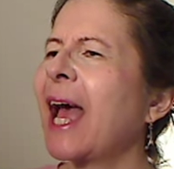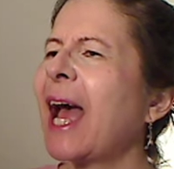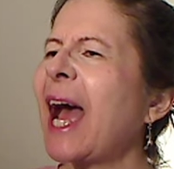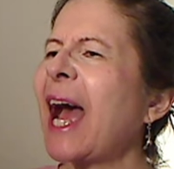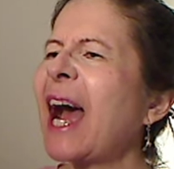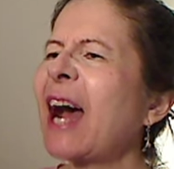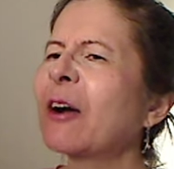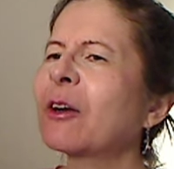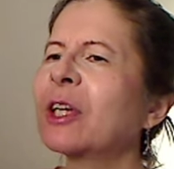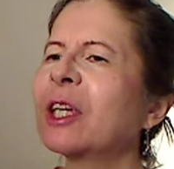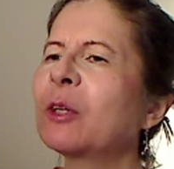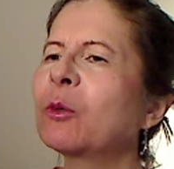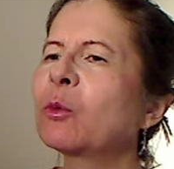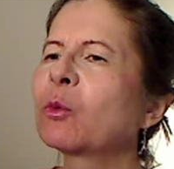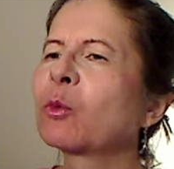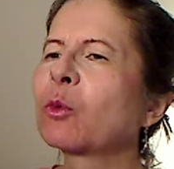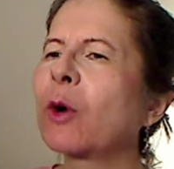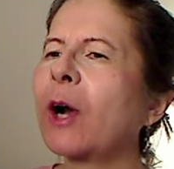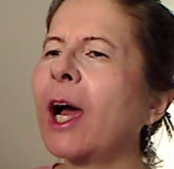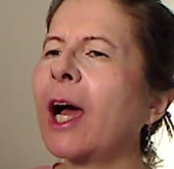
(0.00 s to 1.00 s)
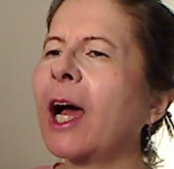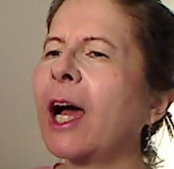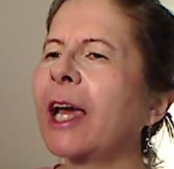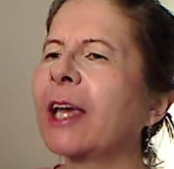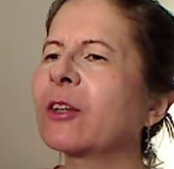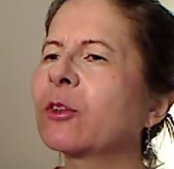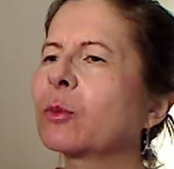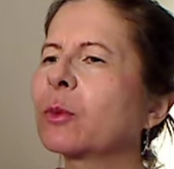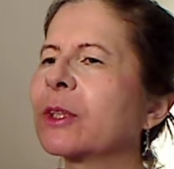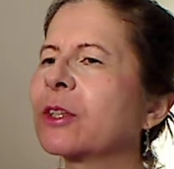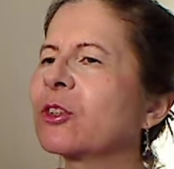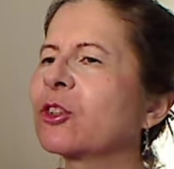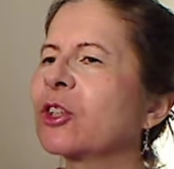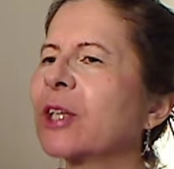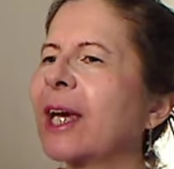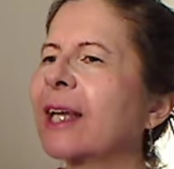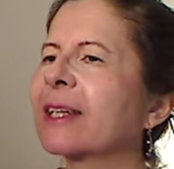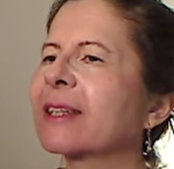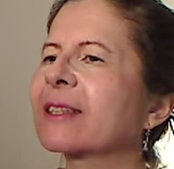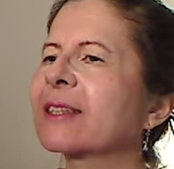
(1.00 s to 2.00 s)
How he writhed with
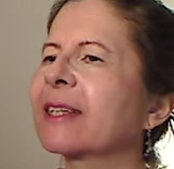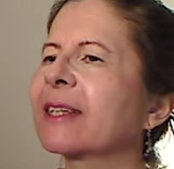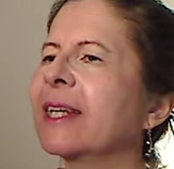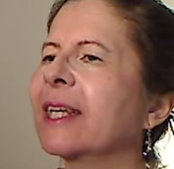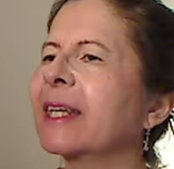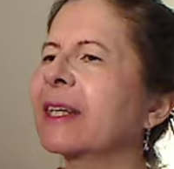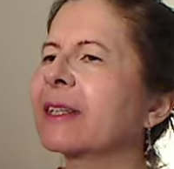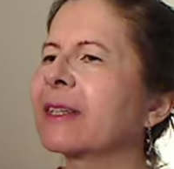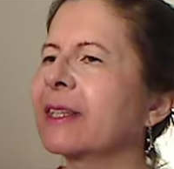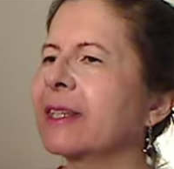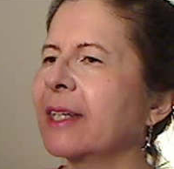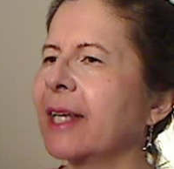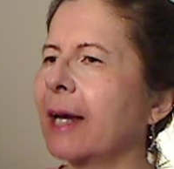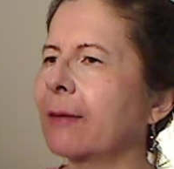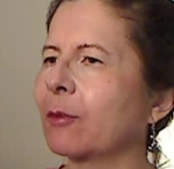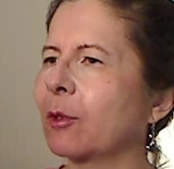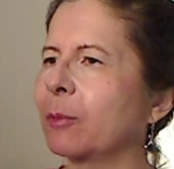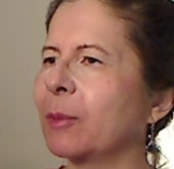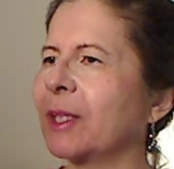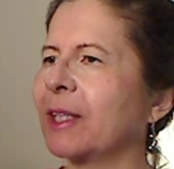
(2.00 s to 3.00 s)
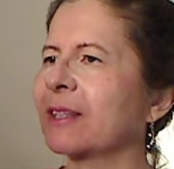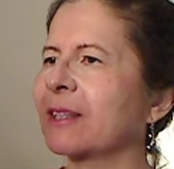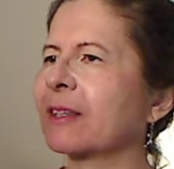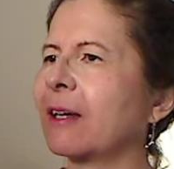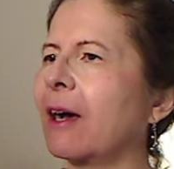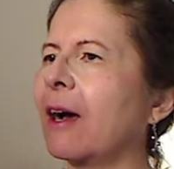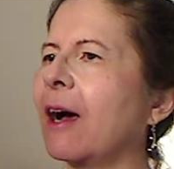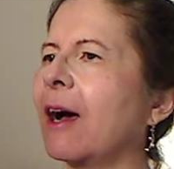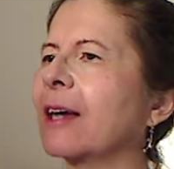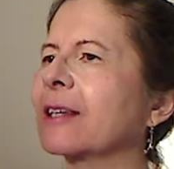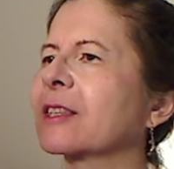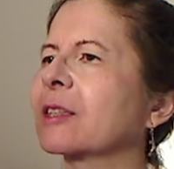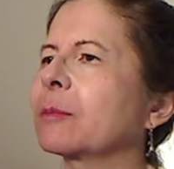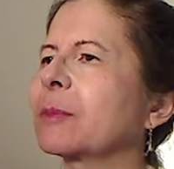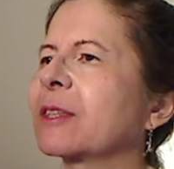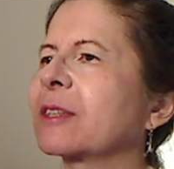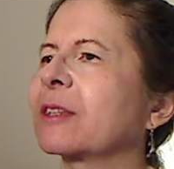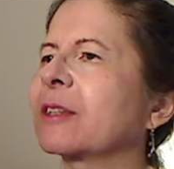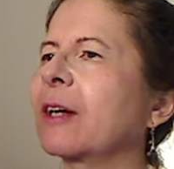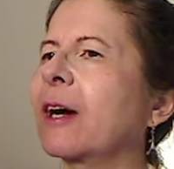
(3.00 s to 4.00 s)
jealousy that he could never be as
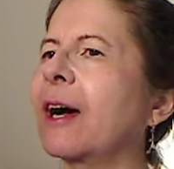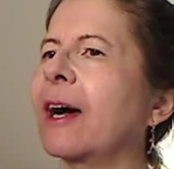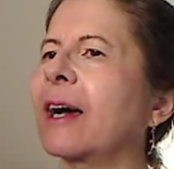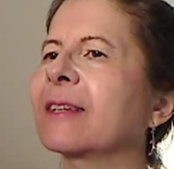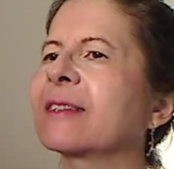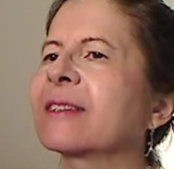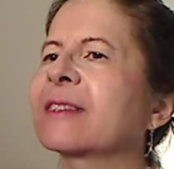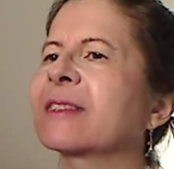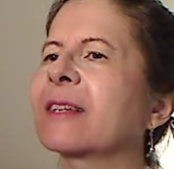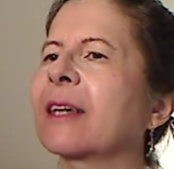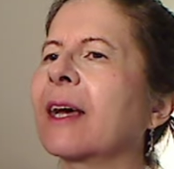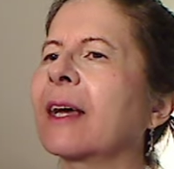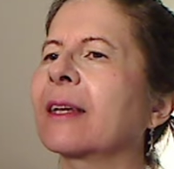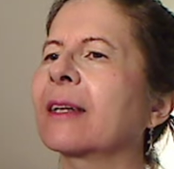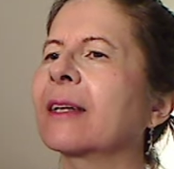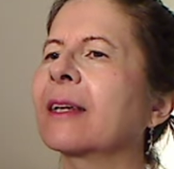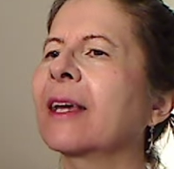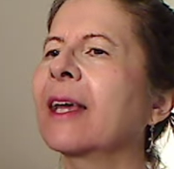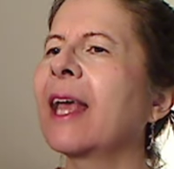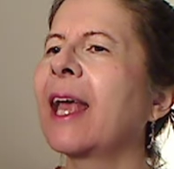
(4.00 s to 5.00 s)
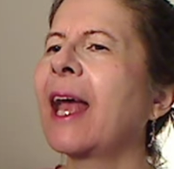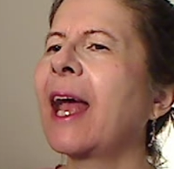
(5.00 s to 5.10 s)
awesome as God's son.